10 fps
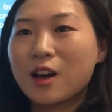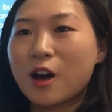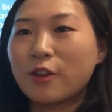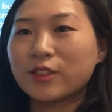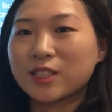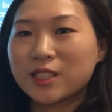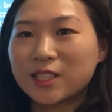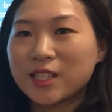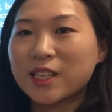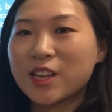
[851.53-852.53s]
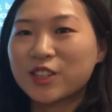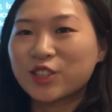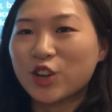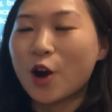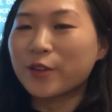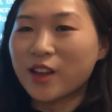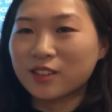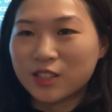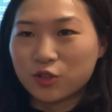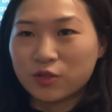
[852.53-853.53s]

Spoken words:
of the city's Chaoyang